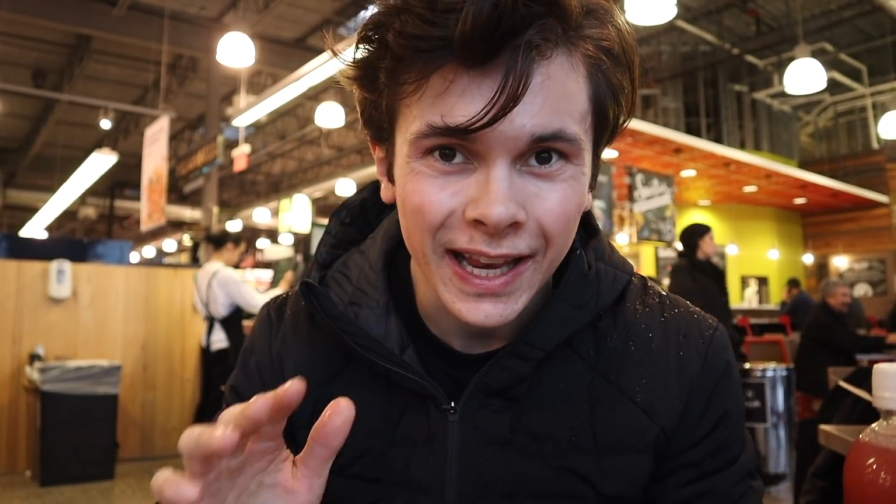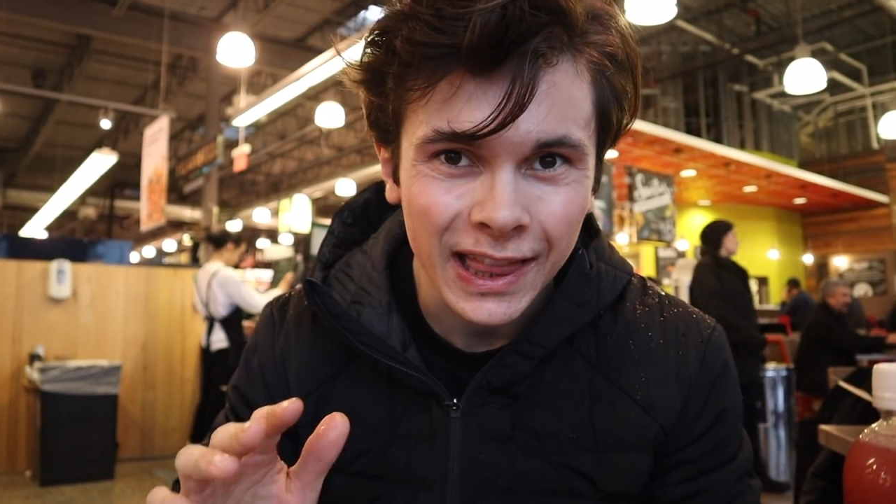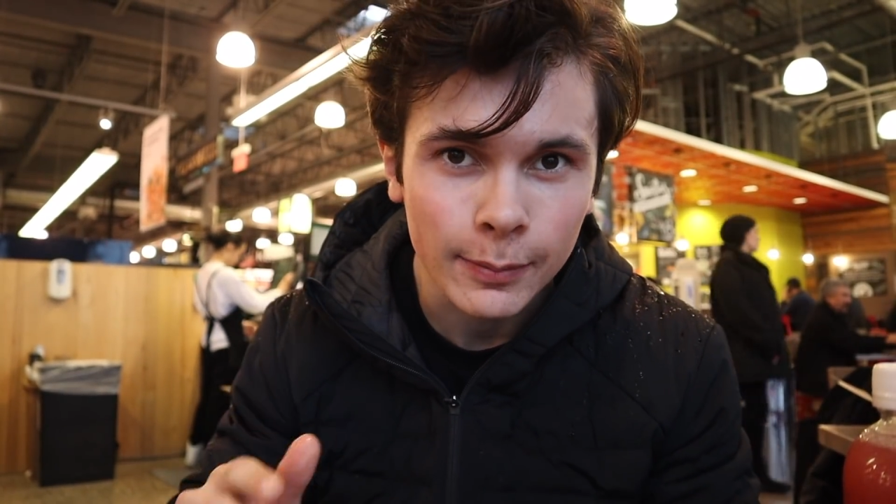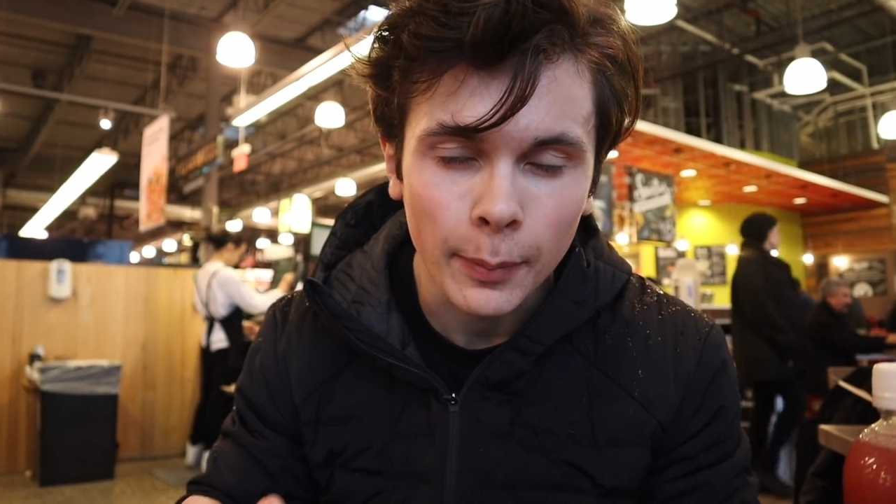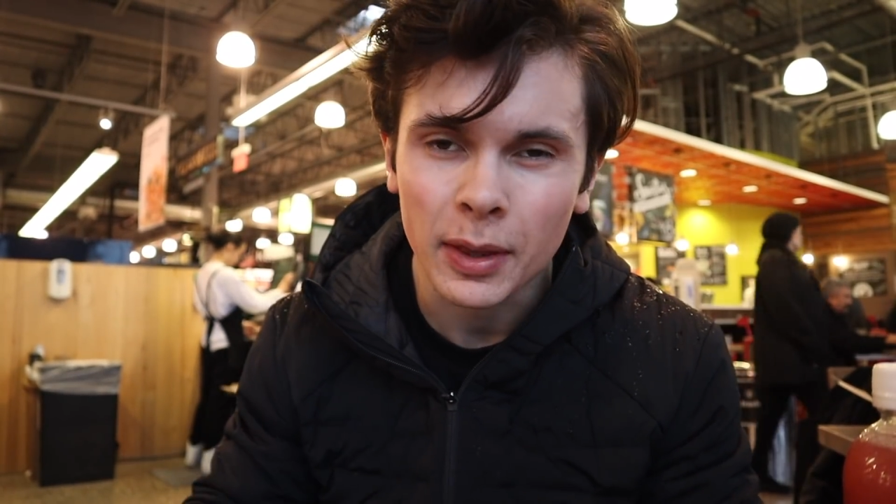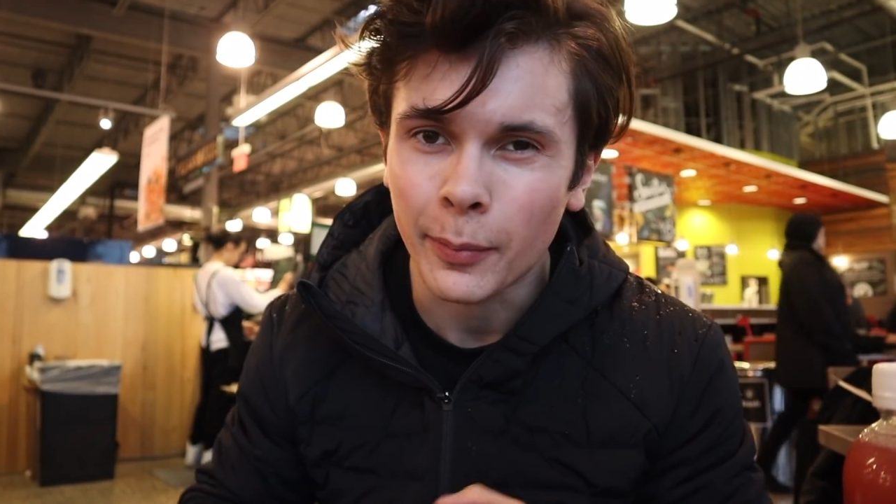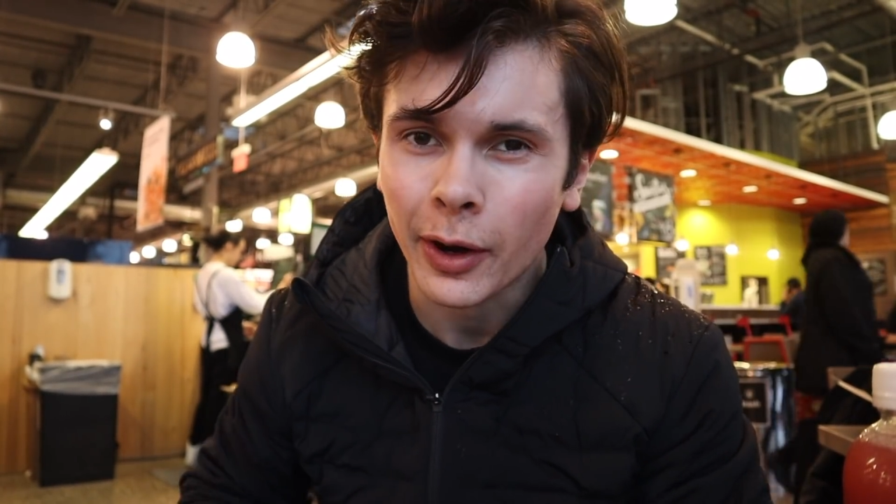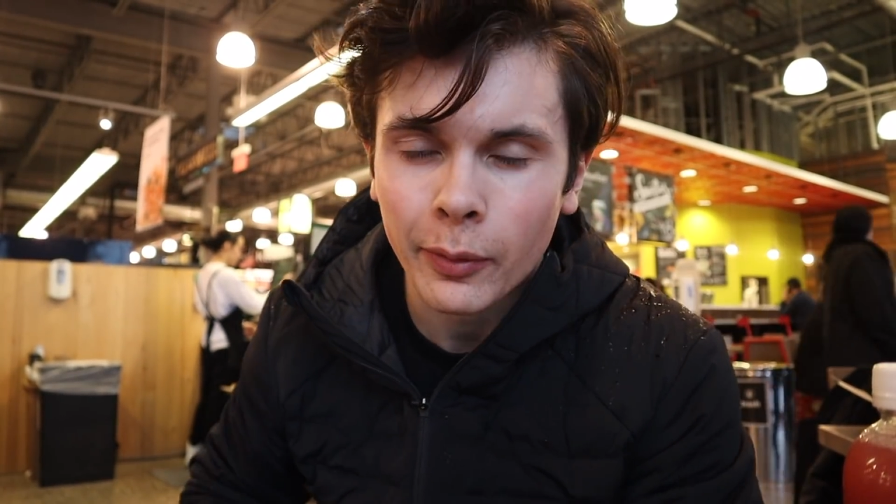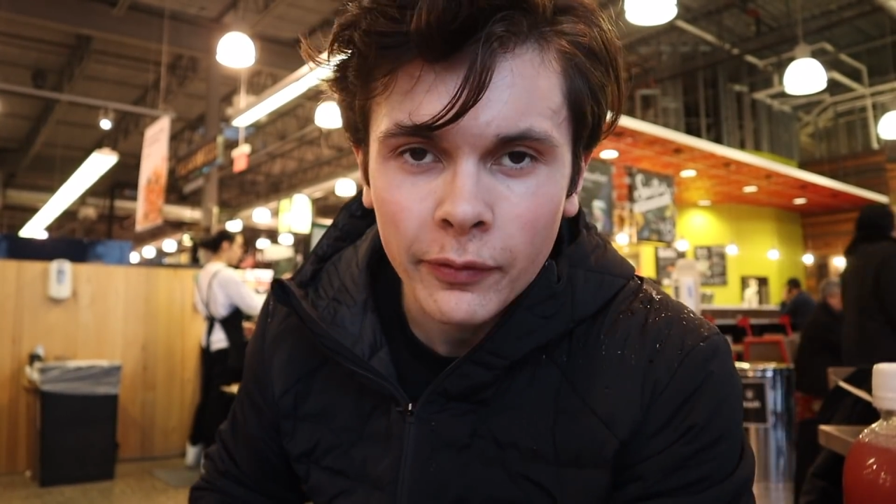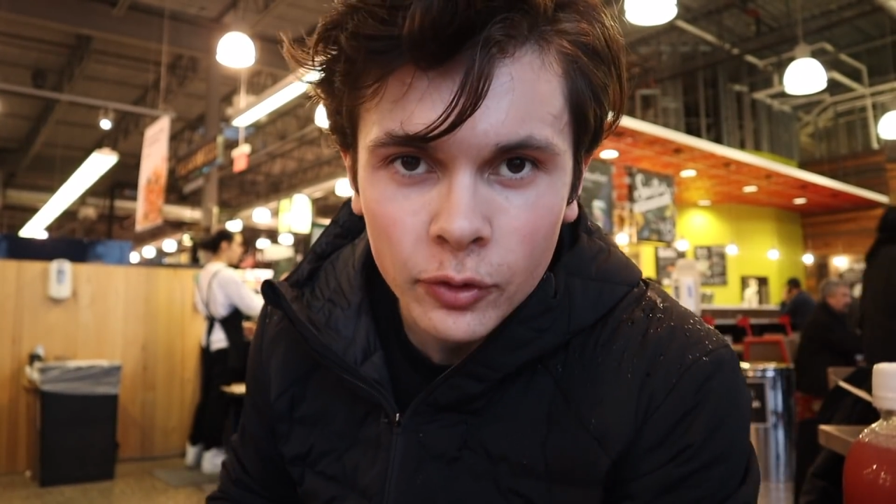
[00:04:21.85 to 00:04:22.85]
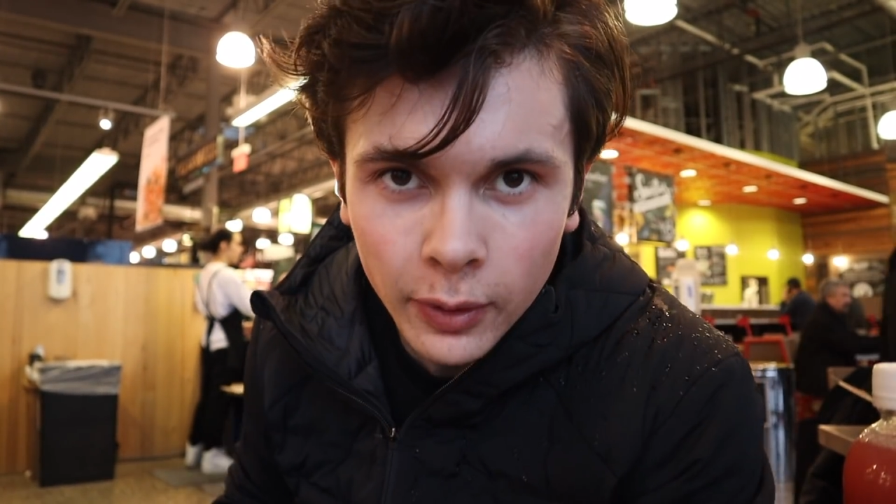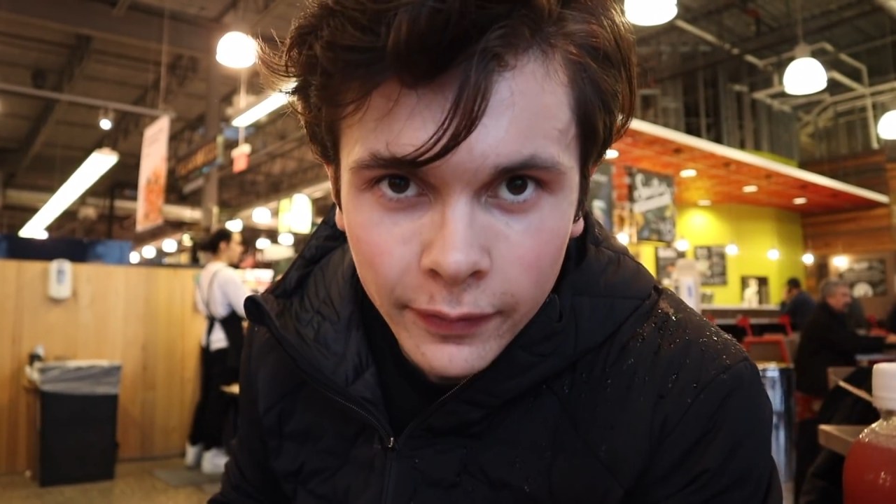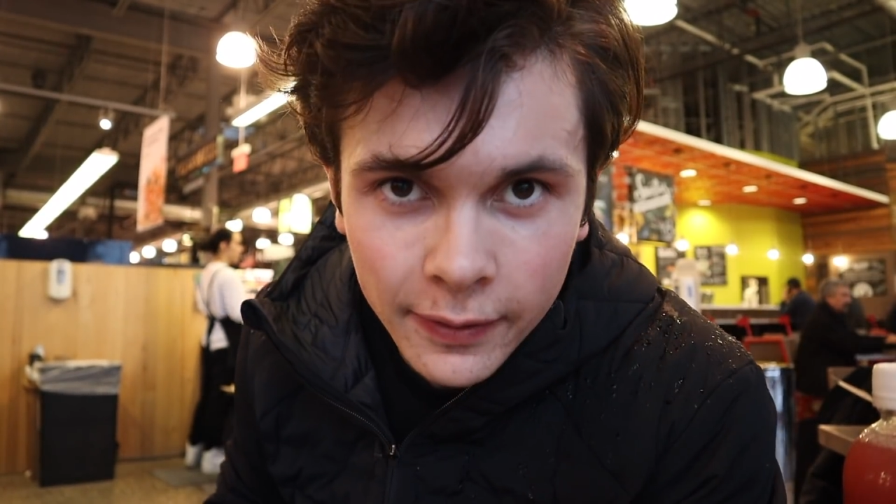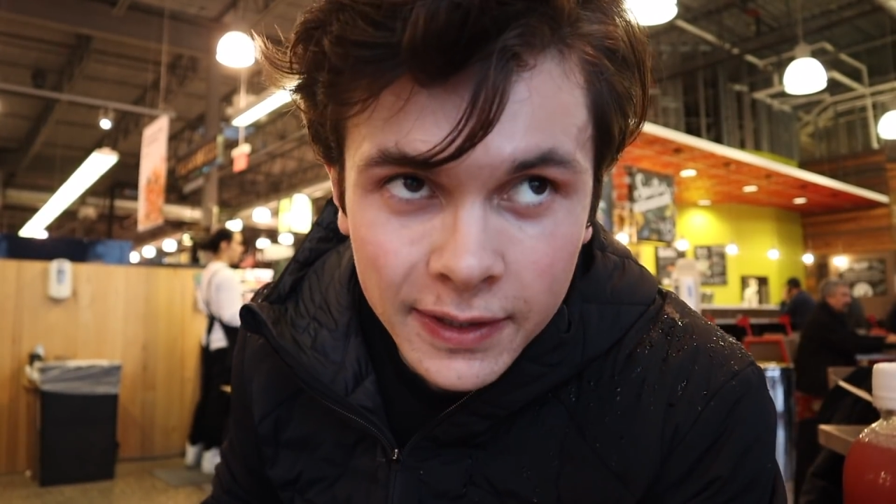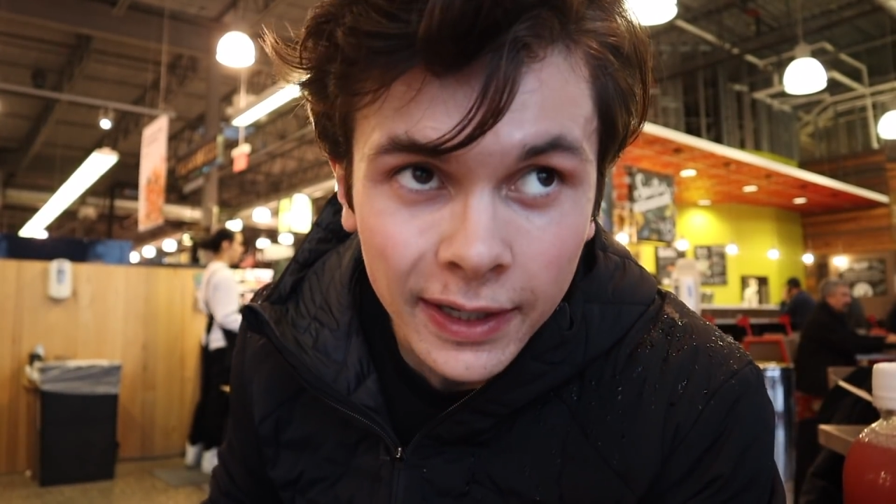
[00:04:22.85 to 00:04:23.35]
heat them up in the microwave for
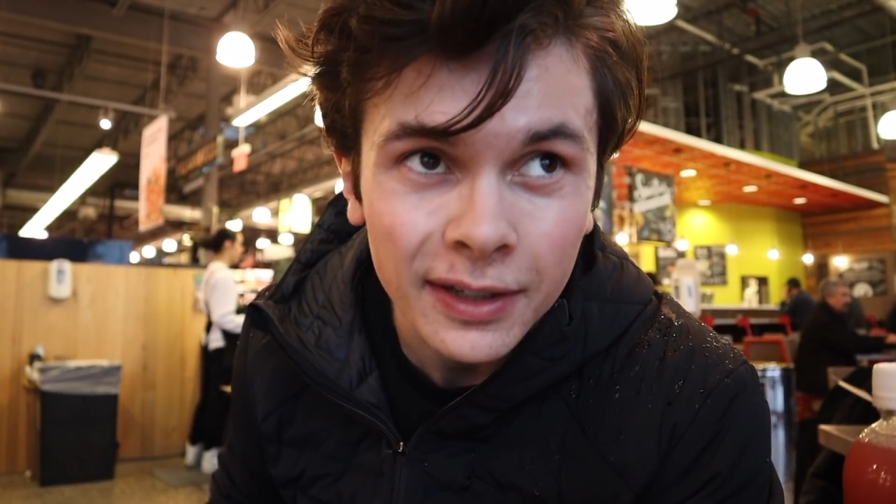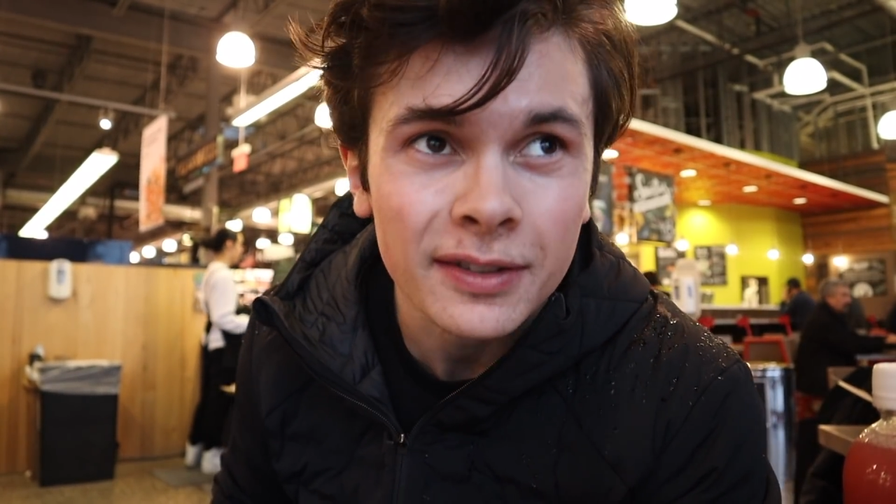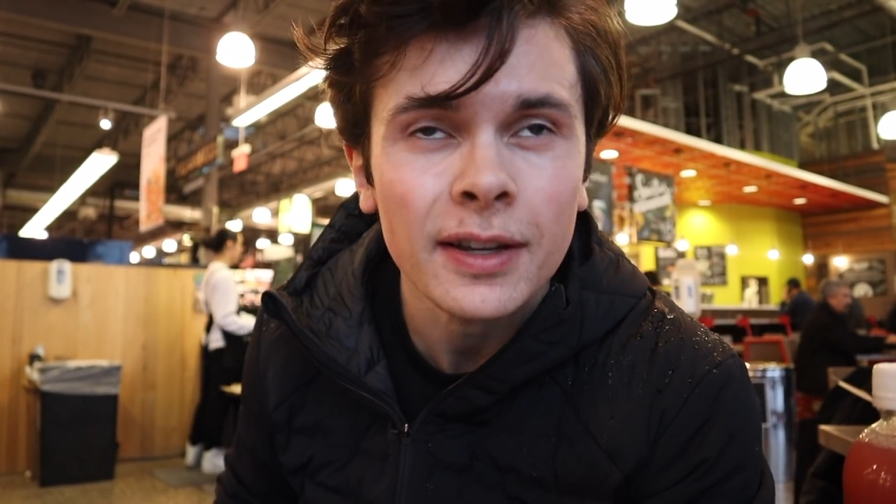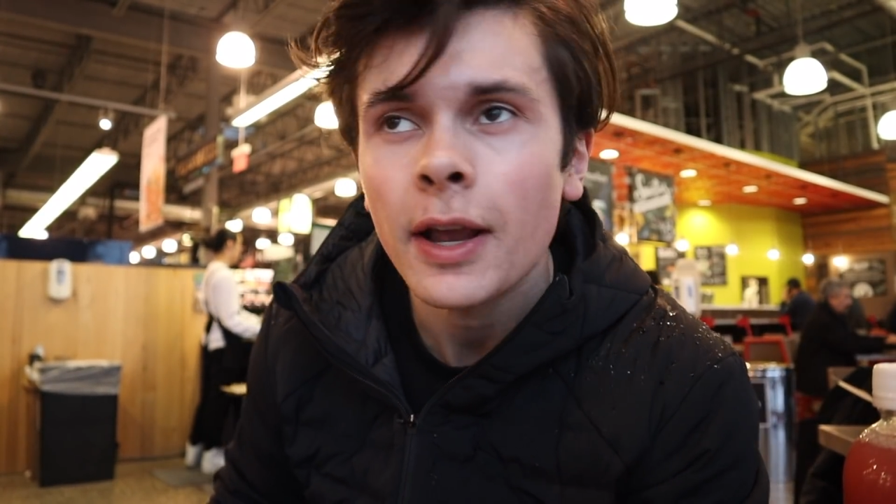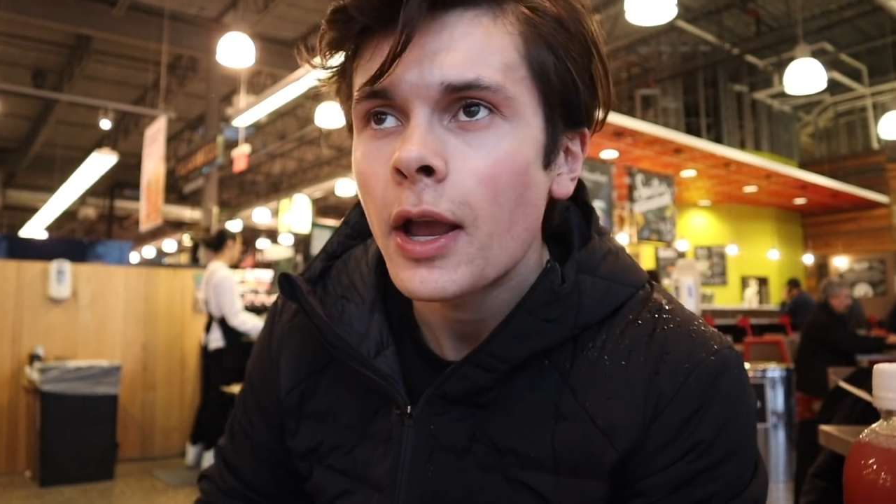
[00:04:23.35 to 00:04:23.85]
twenty-five seconds.